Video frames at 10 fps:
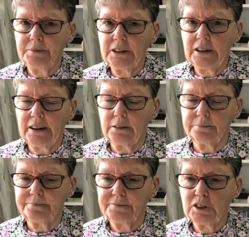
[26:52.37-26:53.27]
you know,
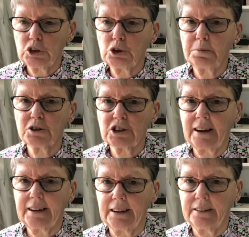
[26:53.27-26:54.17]
double
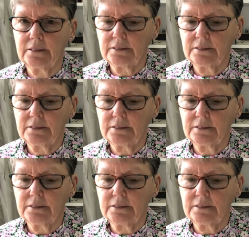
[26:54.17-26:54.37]
checking,